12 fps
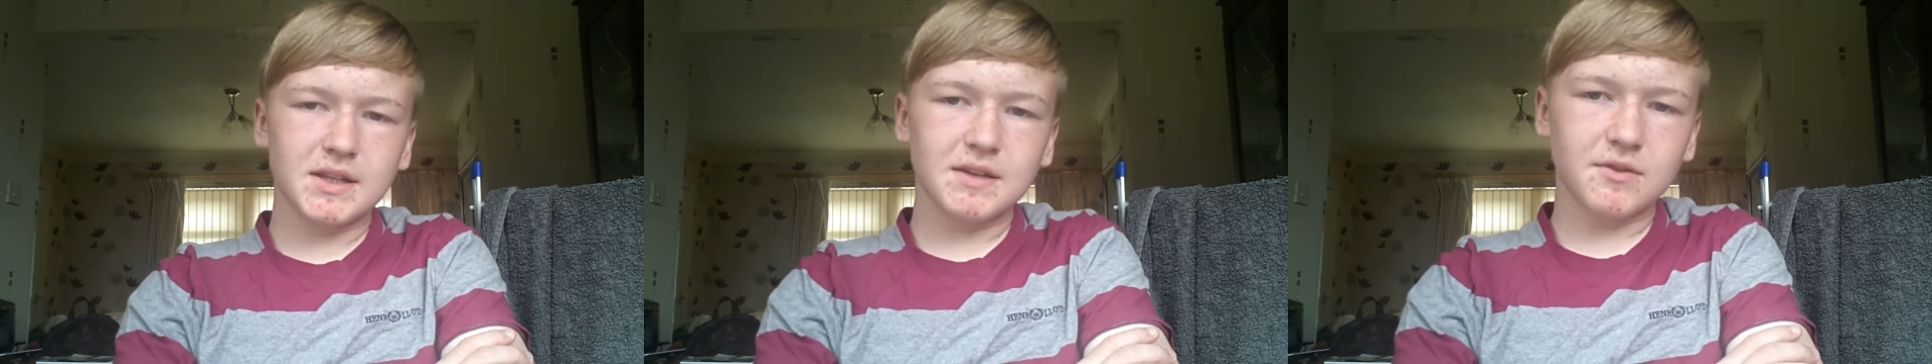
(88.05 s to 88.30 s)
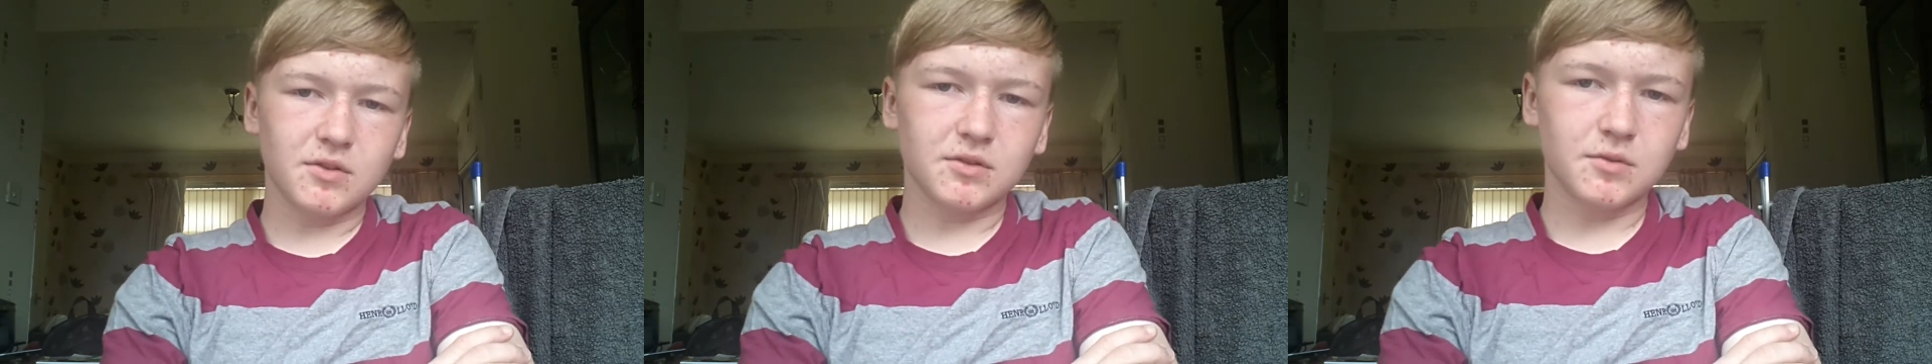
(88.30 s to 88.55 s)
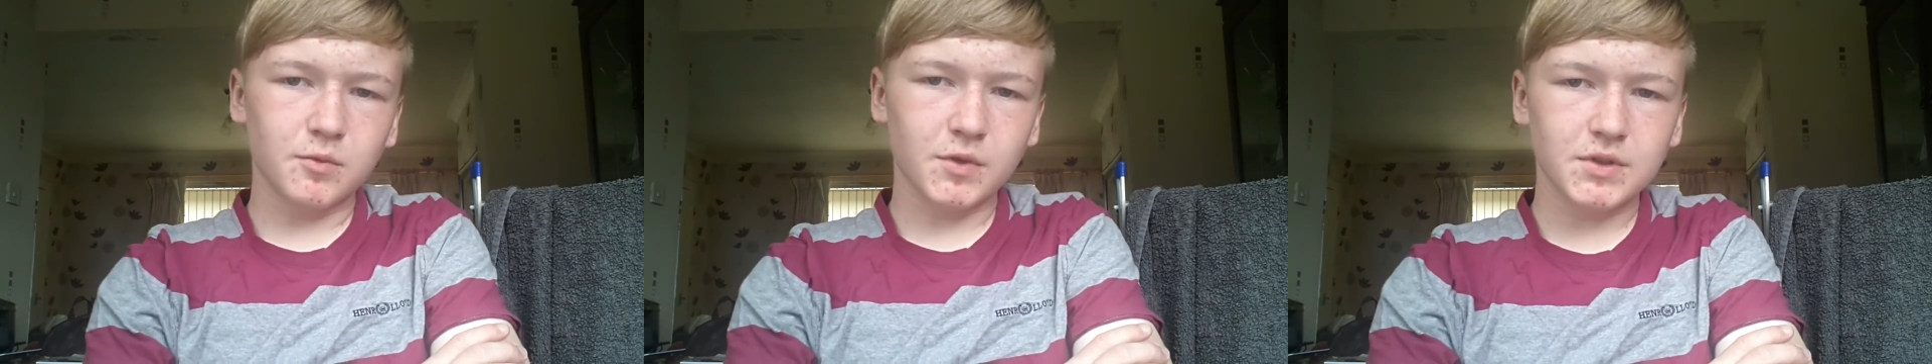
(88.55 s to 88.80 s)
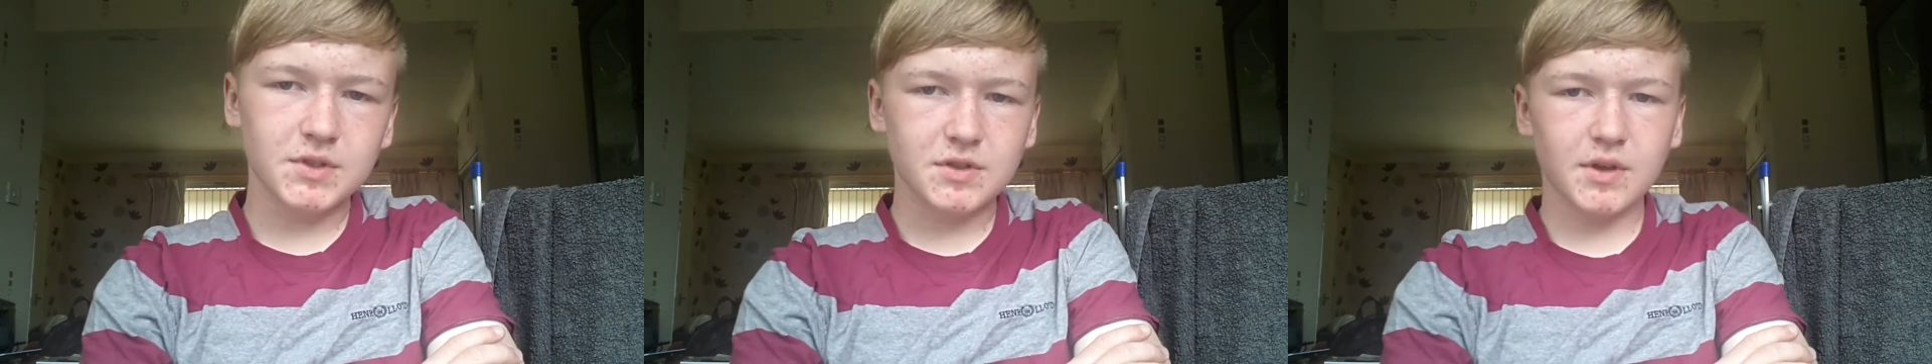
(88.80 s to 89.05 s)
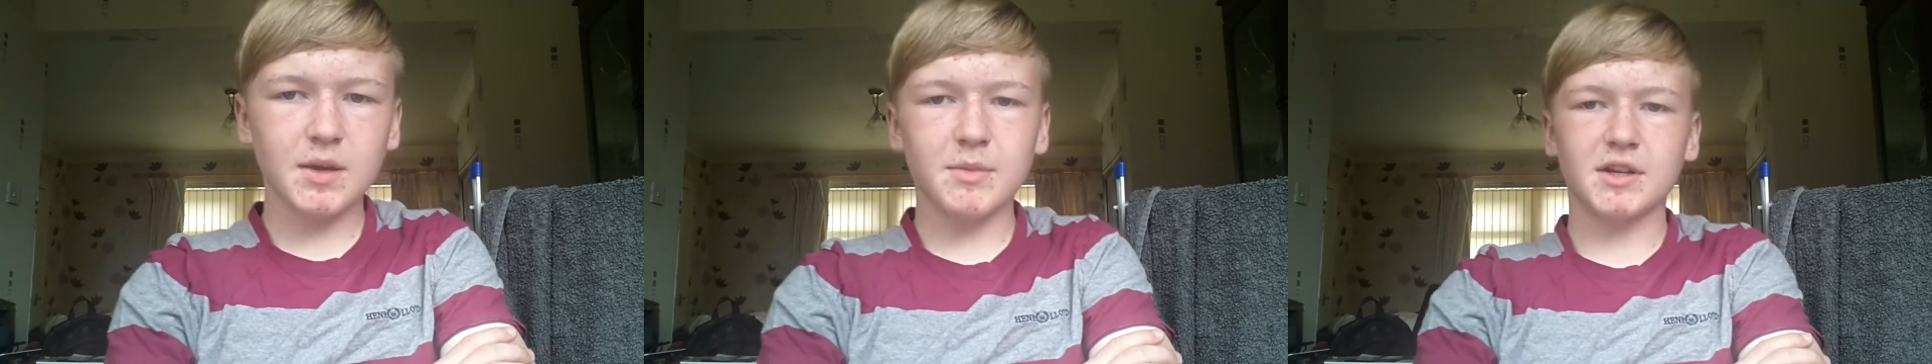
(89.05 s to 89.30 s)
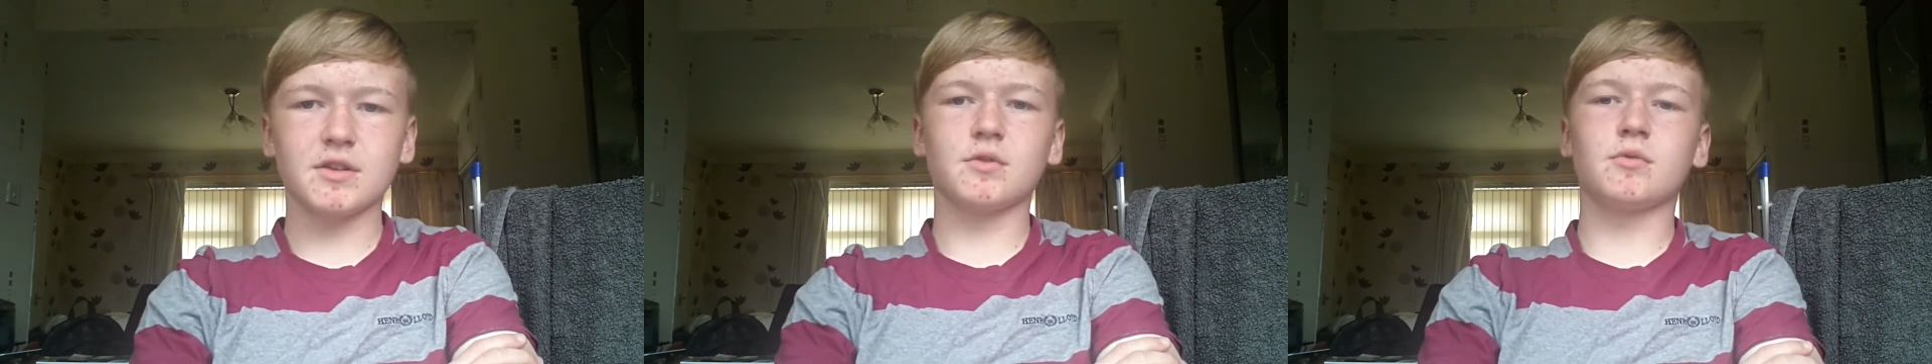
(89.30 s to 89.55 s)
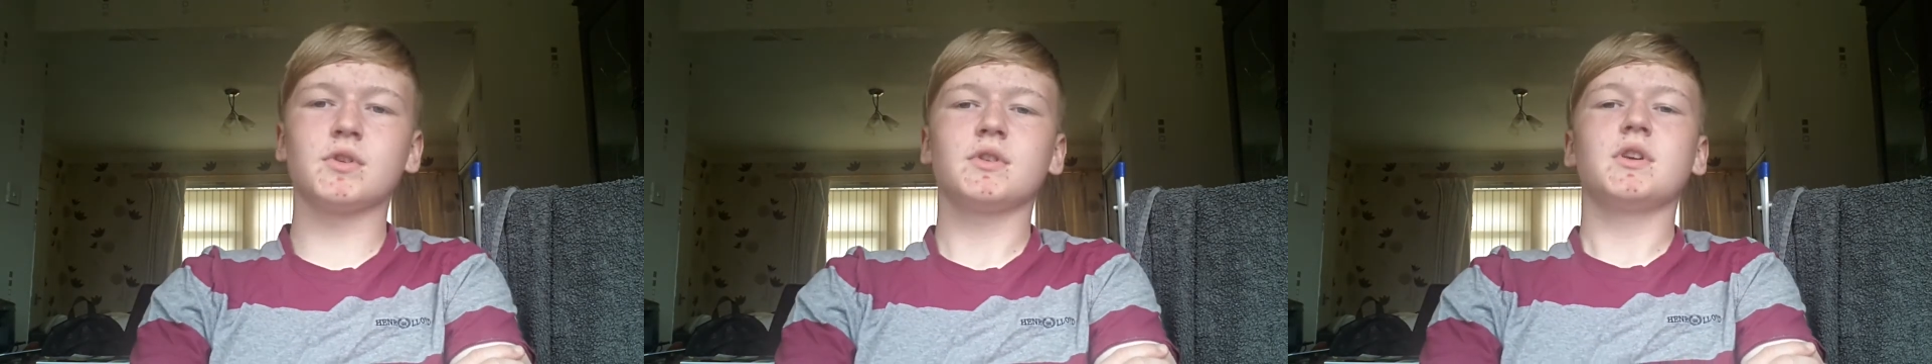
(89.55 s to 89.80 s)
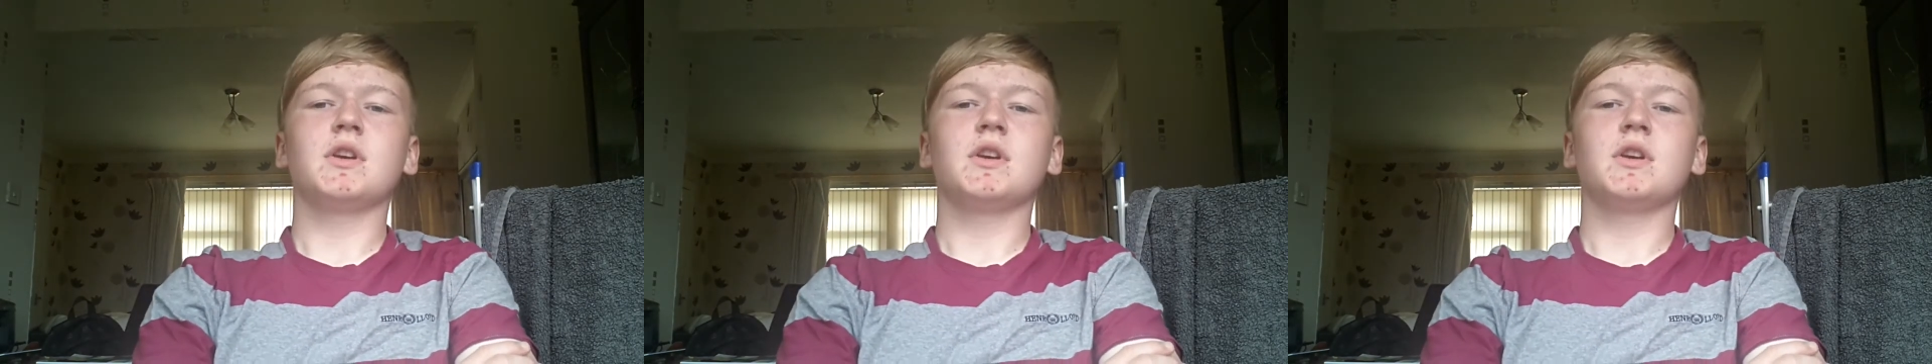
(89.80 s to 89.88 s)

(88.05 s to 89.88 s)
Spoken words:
They've all done one, so I might do one.